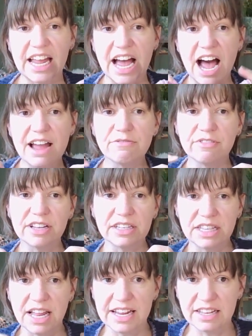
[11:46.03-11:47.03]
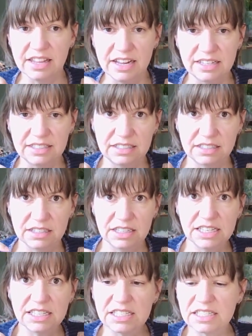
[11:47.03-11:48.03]
I really like this
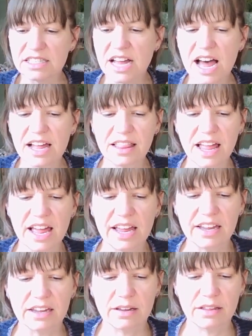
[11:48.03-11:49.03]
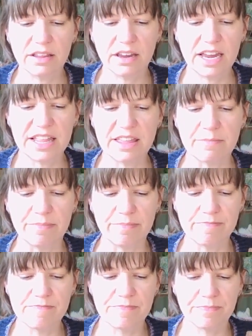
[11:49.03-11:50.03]
because it's not like
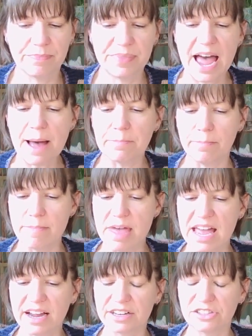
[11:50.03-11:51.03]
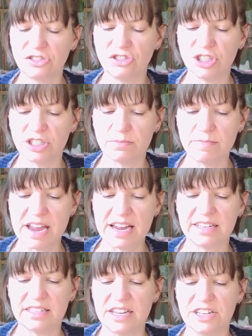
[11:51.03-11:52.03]
that mix just
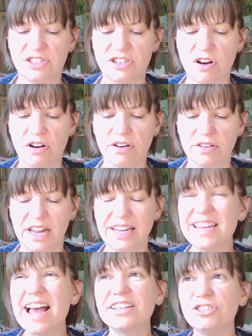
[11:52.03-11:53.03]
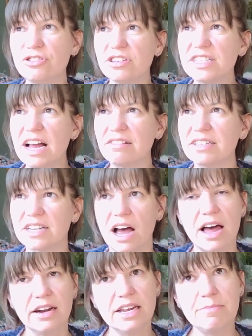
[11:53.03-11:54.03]
makes this yarn like, yes, you can tell it's
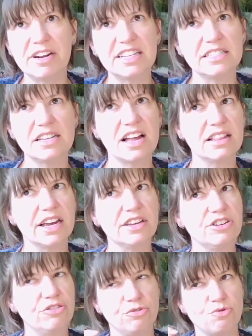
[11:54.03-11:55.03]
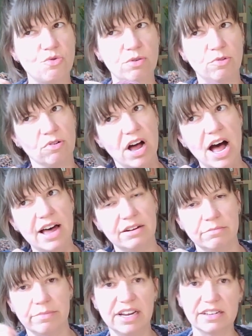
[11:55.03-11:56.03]
cottony, but it's not like your normal
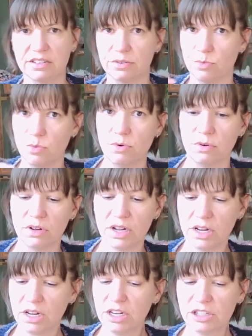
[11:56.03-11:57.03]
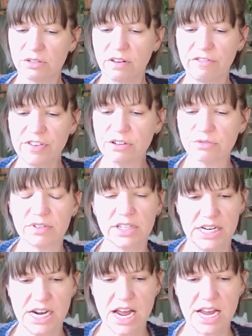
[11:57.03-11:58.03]
cotton because of the wool. So it feels
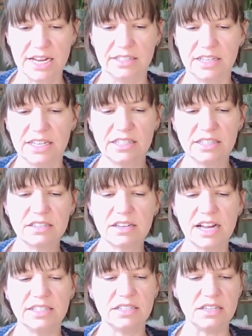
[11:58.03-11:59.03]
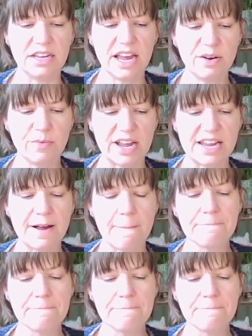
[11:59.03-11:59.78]
really nice. It's a DK weight.